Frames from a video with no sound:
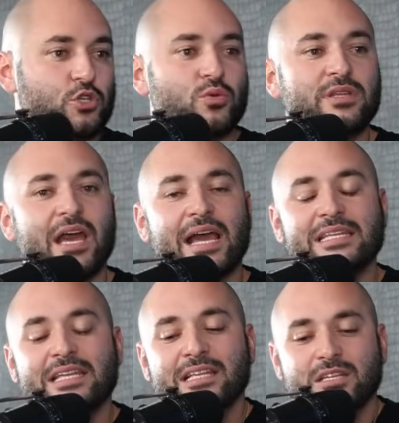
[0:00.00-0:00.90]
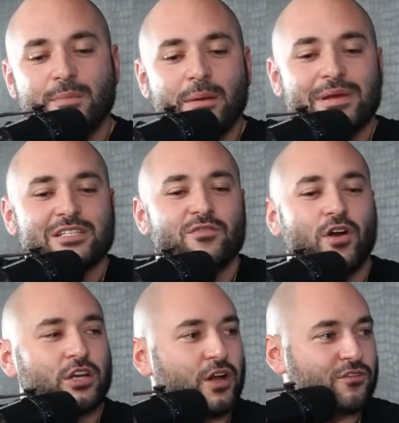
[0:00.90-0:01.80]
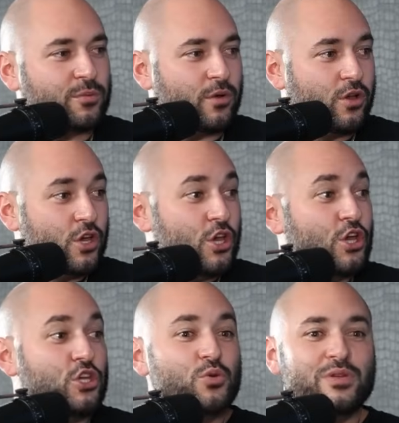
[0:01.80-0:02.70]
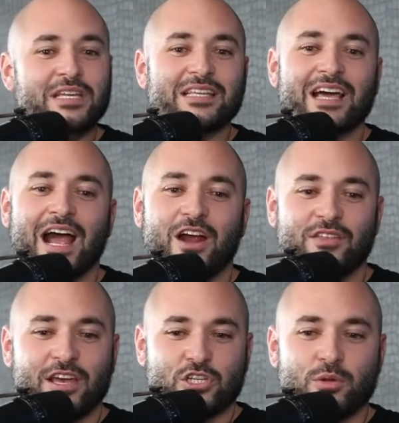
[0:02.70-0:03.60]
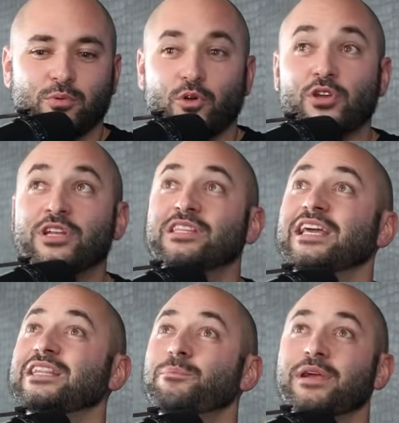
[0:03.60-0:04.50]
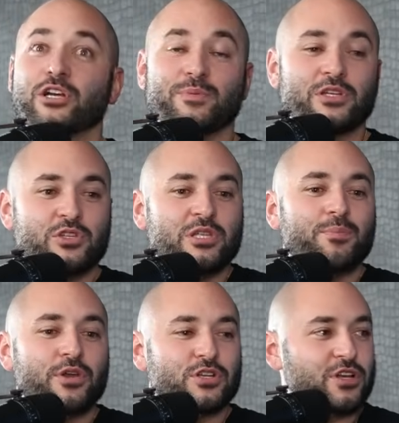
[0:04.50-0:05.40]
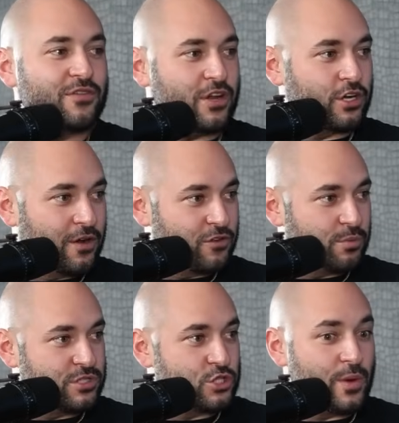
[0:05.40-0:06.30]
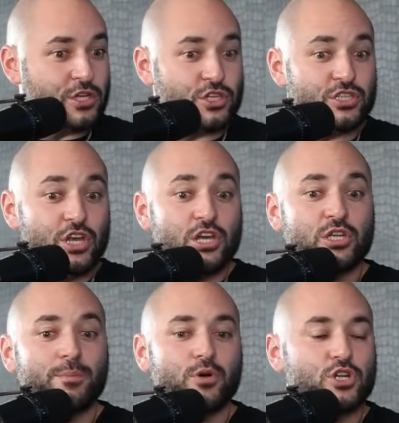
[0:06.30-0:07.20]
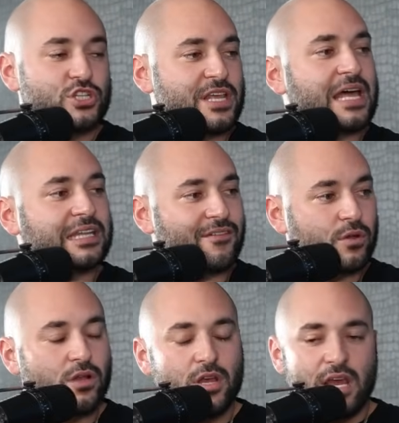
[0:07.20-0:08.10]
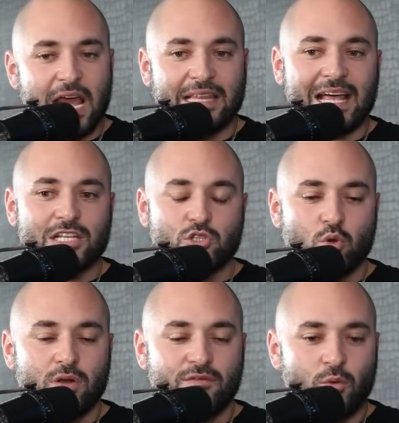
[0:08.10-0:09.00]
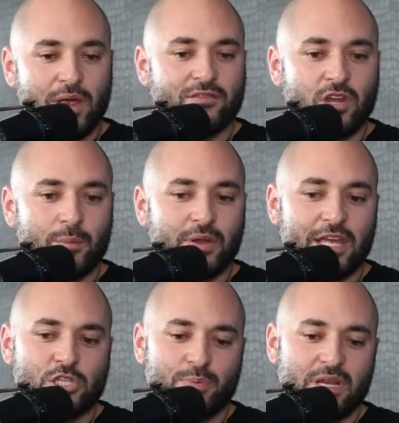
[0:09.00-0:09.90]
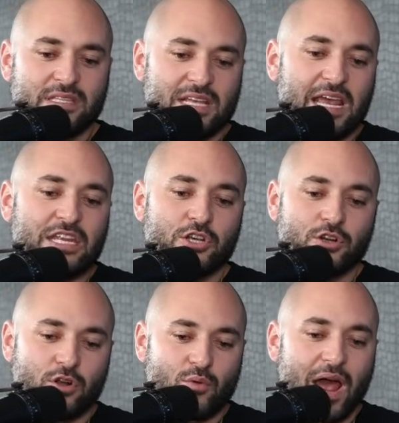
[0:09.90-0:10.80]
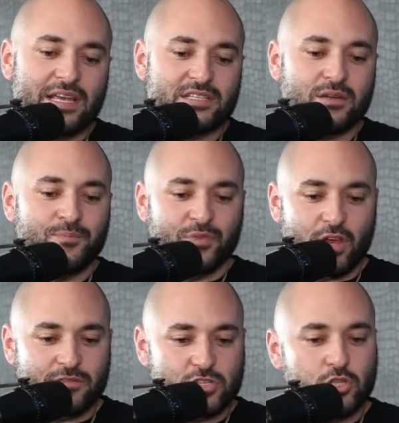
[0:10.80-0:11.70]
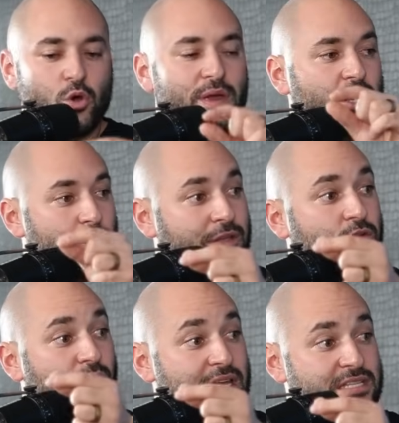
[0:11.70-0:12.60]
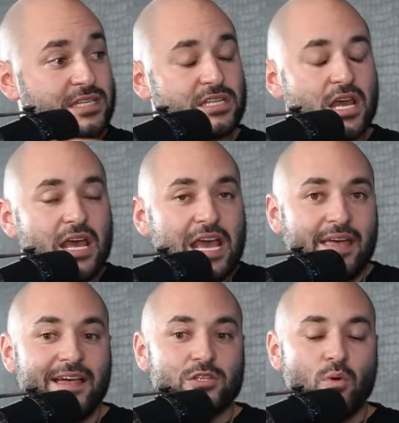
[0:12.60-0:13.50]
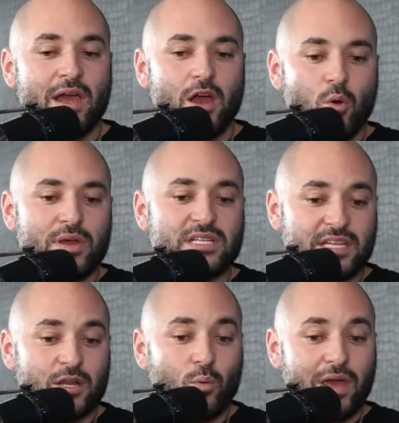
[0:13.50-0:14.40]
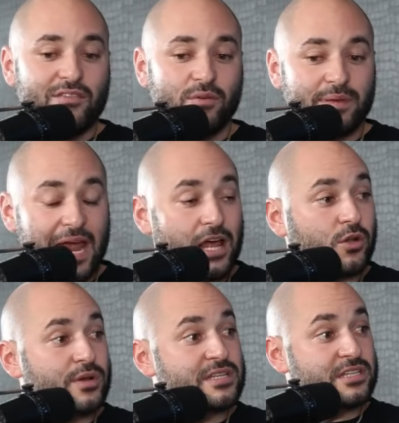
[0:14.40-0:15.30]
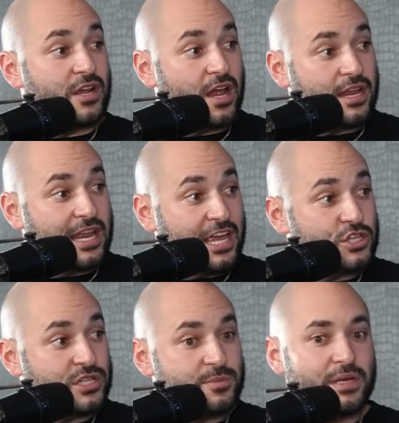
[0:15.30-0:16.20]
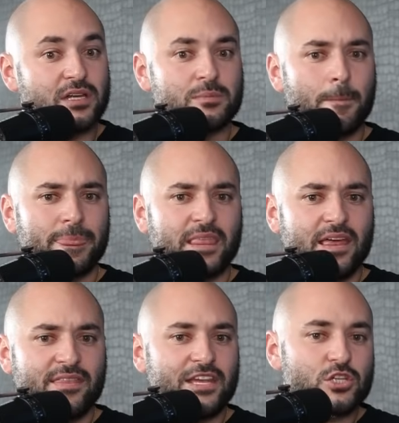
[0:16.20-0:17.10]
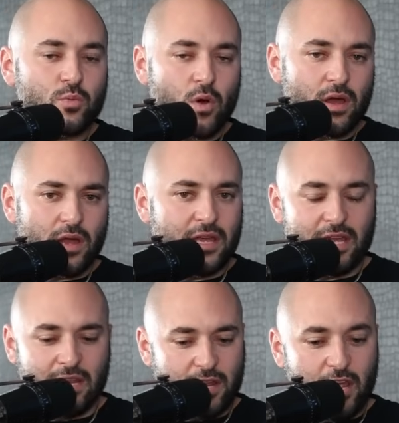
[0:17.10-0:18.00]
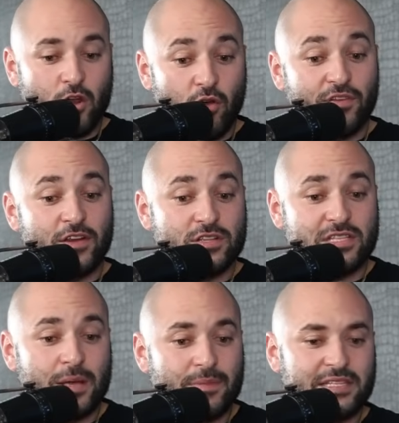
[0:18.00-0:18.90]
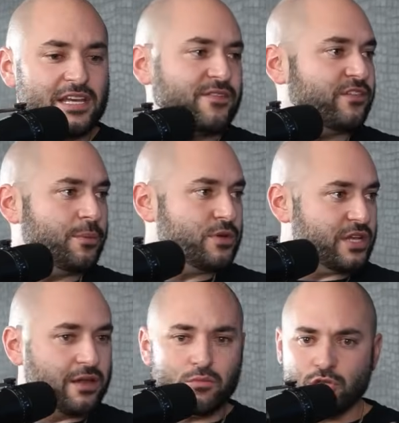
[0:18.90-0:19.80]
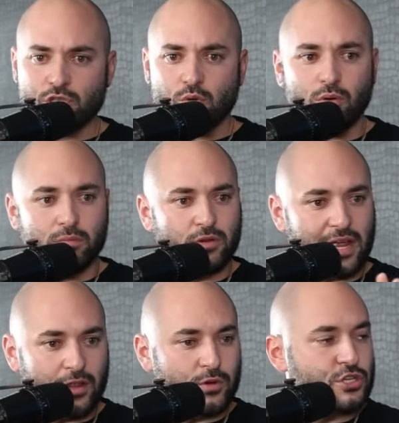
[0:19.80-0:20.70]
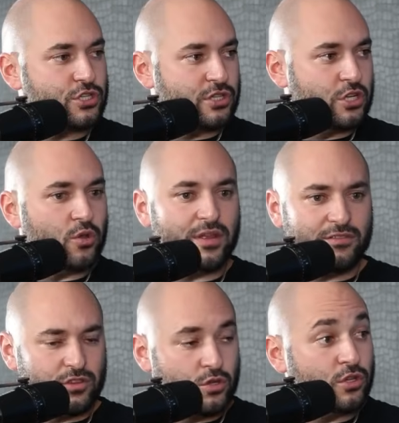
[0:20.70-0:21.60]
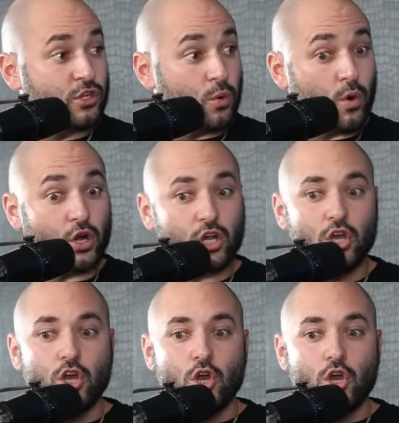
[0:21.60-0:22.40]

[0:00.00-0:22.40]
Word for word: So I needed to make myself uncomfortable. You needed to hire the extra employee. You need to get the bigger space. You need to put yourself in uncomfortable situations to push that level. Yeah. And that's sort of the way I've done it. But it's been a 10-year horizon of slow incremental raises. And that's why I always stayed away from galleries and agents, because they just want, in all fairness to them, they take 50%, which is cool. Galleries, you know, they've done their work.